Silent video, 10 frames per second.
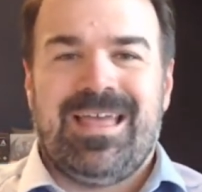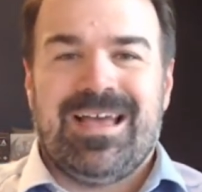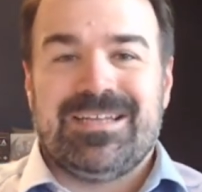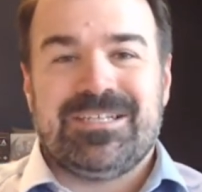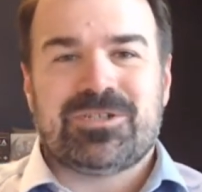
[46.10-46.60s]

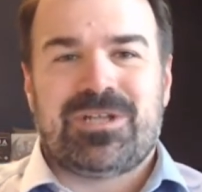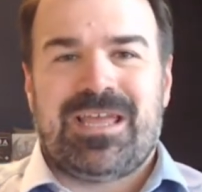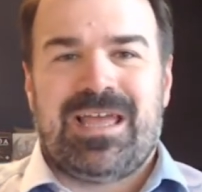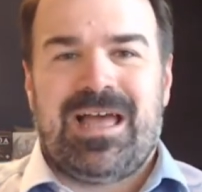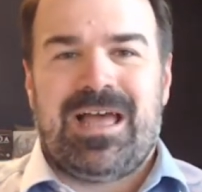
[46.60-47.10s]

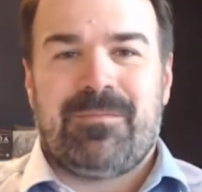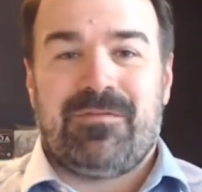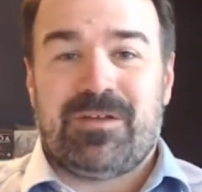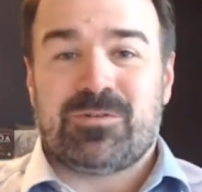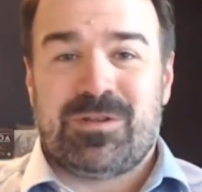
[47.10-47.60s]
Additionally, I'm a
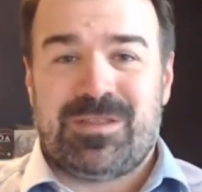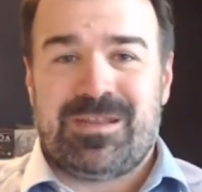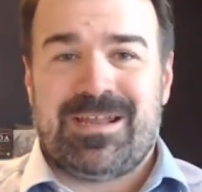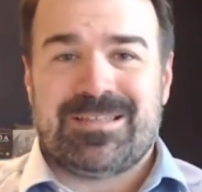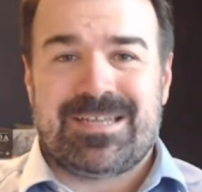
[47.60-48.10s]
veteran of the
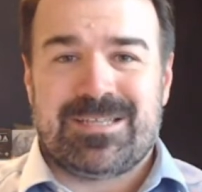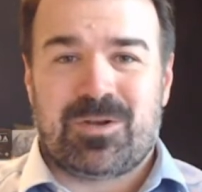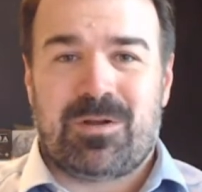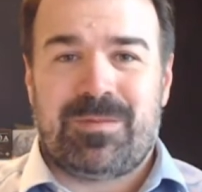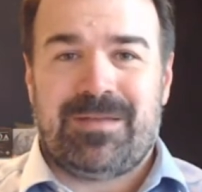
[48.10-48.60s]
United States
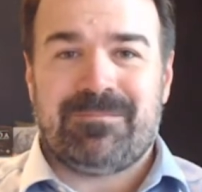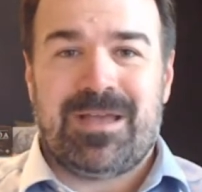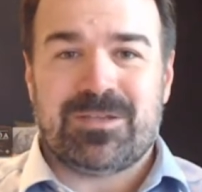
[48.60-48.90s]
Army.